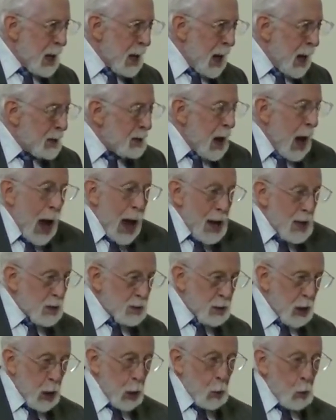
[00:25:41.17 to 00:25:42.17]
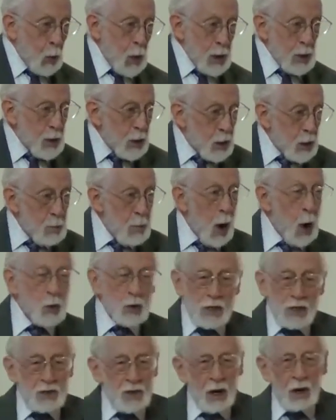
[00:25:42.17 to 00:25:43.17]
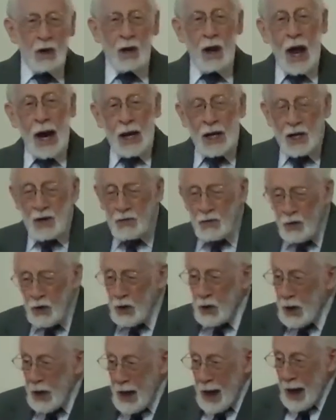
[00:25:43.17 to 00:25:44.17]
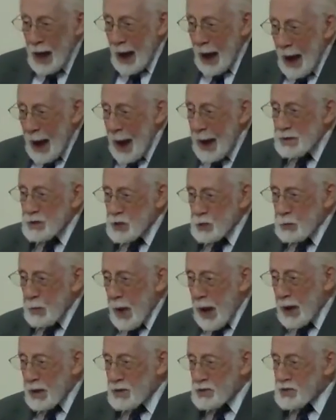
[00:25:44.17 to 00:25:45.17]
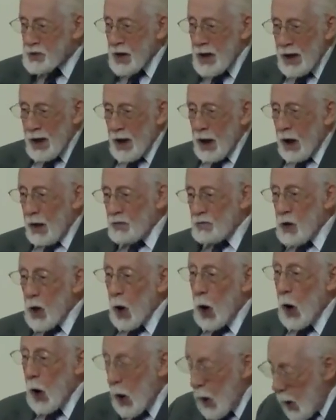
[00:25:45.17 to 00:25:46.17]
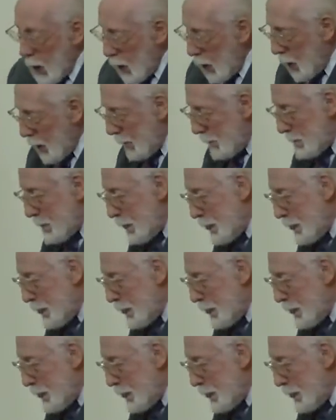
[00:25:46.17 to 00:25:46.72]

And I think one of the most delightful aspects of the whole.